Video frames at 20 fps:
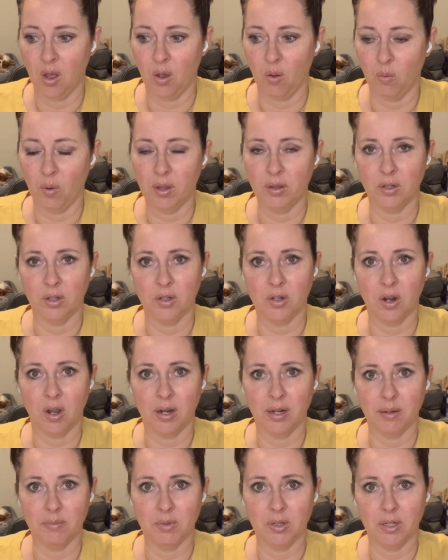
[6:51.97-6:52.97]
whether or
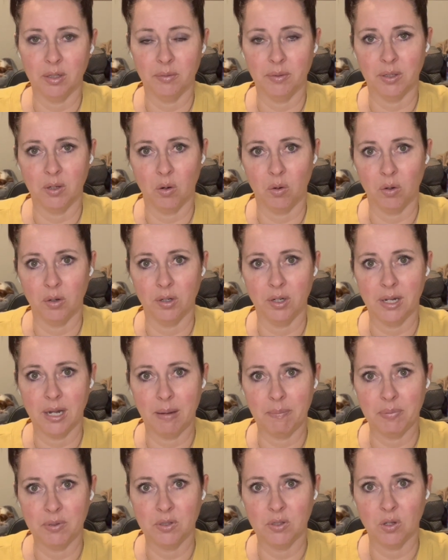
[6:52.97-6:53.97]
not I'm going to record an
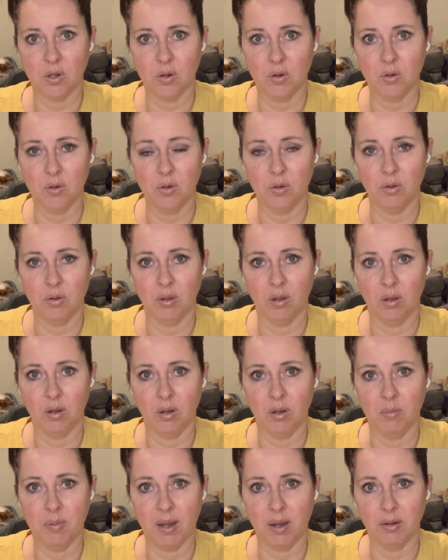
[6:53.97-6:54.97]
episode
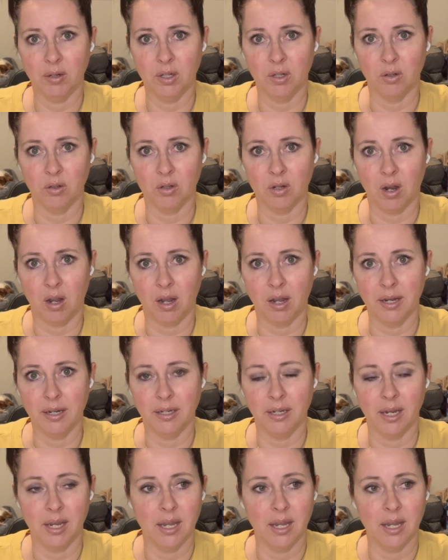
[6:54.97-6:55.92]
about it or not.